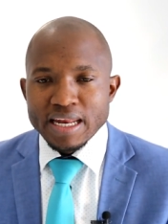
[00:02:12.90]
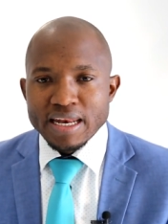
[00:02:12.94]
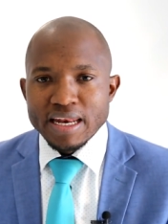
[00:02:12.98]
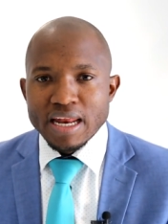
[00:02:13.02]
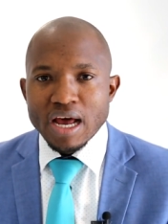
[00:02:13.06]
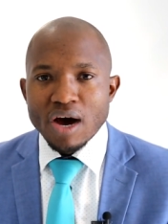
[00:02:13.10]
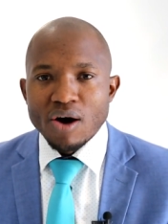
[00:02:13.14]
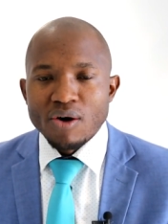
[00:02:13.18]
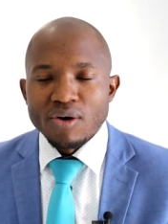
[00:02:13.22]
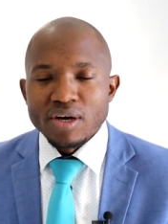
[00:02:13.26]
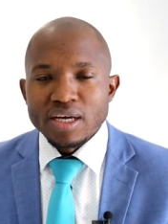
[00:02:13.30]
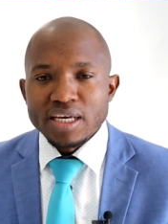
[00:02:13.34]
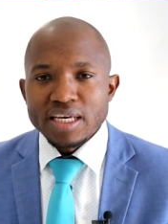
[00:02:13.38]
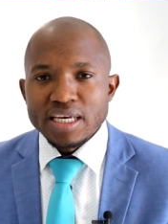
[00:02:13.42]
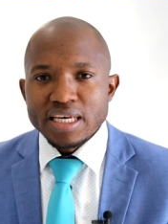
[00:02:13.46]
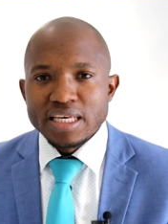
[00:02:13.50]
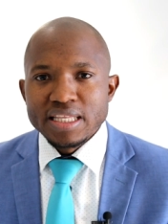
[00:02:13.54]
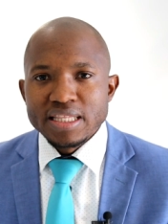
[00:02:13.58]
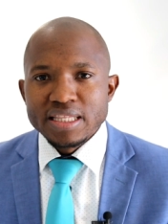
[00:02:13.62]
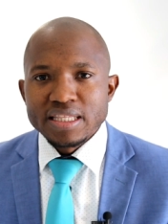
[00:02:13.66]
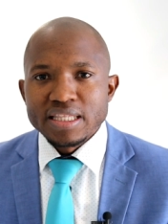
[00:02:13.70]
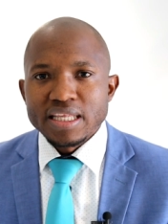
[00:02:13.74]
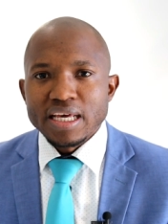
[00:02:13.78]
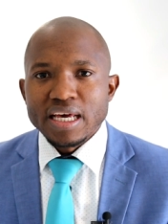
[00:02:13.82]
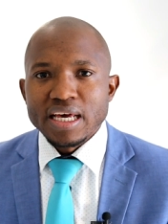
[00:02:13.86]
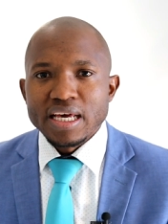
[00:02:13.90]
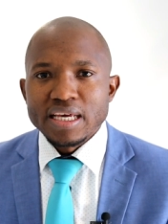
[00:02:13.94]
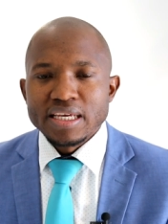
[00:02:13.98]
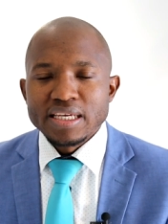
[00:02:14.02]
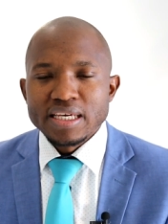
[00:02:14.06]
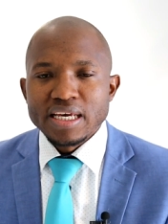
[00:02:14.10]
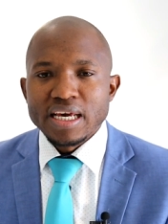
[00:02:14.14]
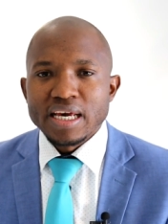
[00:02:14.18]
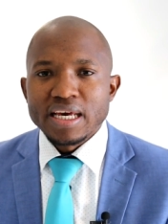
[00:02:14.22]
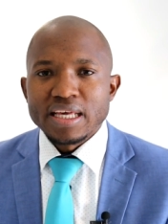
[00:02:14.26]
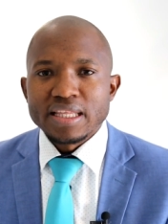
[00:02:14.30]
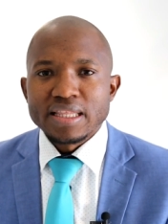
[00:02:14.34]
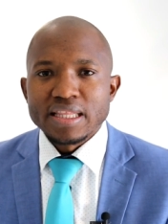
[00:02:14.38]
Now, in the
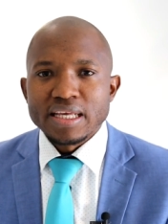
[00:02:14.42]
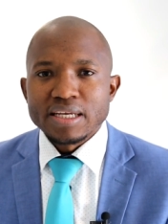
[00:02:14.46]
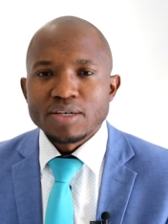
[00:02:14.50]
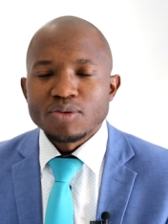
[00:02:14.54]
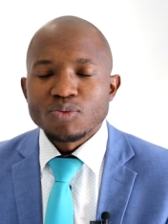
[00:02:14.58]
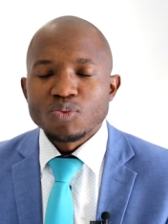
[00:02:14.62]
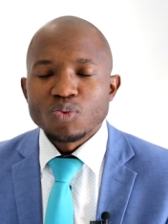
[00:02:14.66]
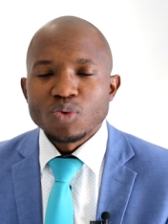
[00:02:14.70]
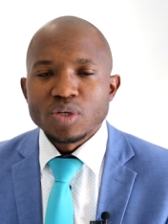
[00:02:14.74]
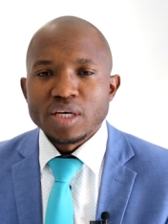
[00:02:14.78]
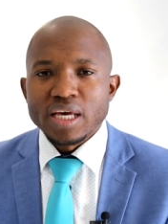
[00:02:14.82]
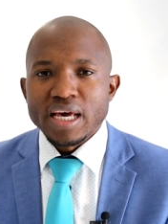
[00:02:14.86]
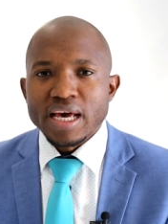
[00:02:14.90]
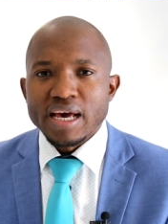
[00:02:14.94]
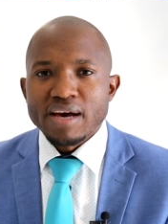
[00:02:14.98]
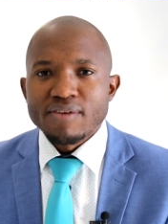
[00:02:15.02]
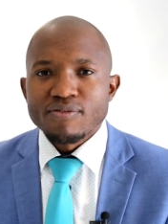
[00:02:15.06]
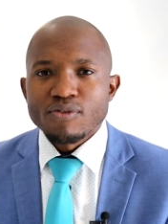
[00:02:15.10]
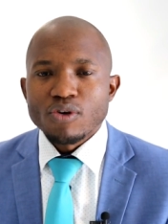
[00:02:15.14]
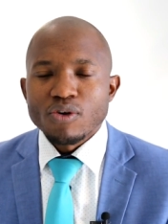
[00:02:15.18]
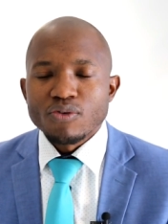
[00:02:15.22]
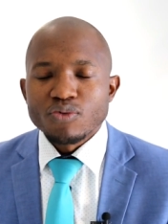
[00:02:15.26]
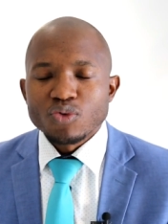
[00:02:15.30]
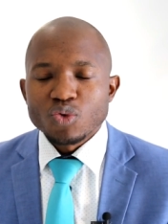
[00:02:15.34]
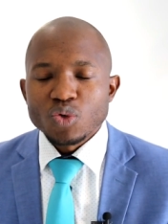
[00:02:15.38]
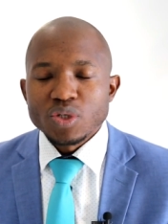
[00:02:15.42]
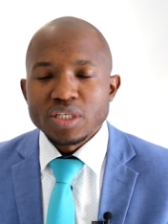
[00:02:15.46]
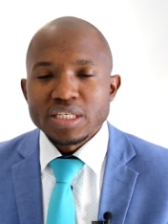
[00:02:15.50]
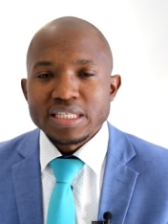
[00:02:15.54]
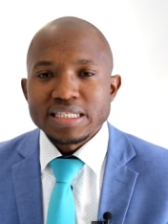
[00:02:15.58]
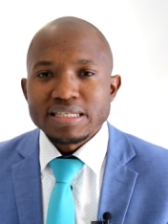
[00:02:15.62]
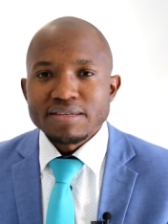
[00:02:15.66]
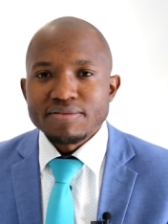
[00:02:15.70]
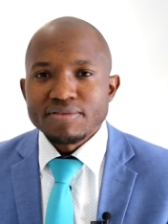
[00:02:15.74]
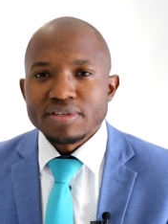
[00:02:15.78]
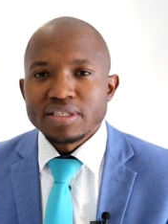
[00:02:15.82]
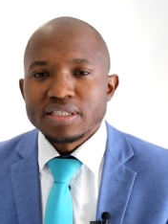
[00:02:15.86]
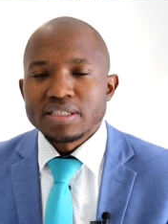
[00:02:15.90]
year that we have of
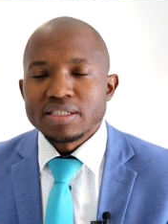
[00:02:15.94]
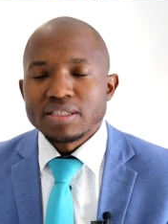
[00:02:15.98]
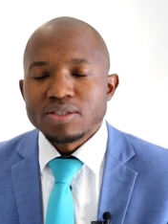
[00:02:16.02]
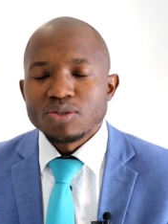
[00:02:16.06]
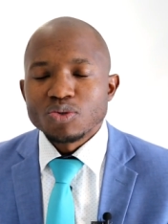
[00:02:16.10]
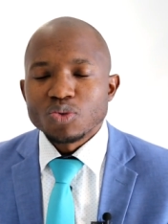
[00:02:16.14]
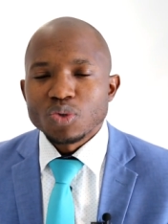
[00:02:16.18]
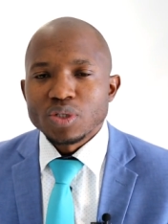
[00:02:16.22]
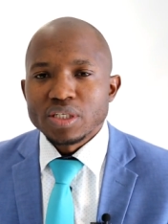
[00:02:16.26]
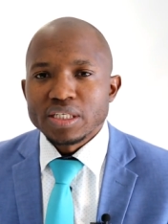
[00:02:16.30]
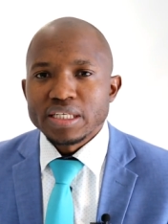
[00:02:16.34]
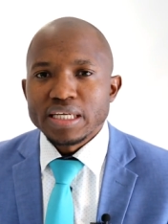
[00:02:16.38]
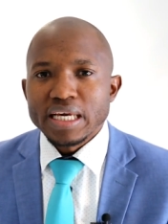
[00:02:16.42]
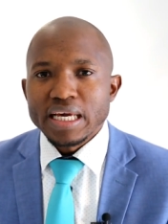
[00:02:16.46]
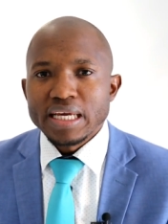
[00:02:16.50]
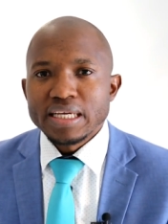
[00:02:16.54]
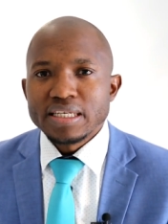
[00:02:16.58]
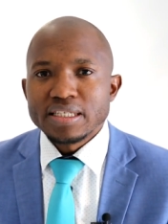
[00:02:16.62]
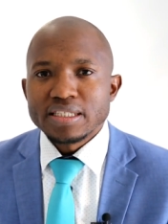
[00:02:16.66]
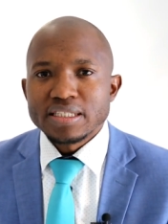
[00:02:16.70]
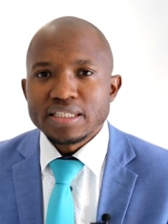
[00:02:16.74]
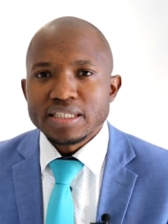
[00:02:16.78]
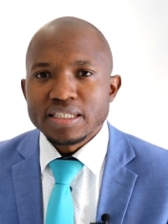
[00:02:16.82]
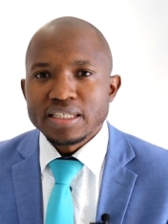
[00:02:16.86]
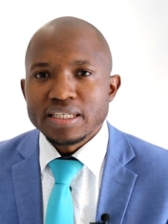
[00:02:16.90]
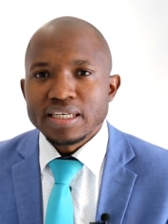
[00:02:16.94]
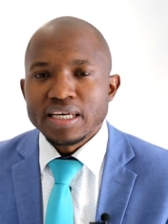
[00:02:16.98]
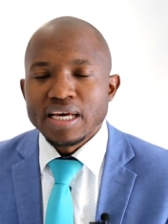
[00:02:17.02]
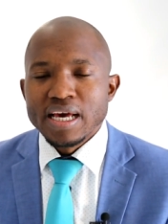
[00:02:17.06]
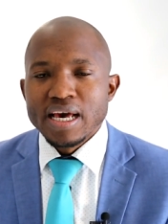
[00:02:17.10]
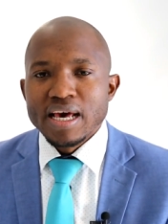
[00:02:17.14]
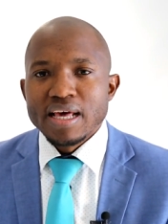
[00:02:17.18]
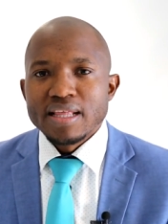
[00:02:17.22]
2017-2018,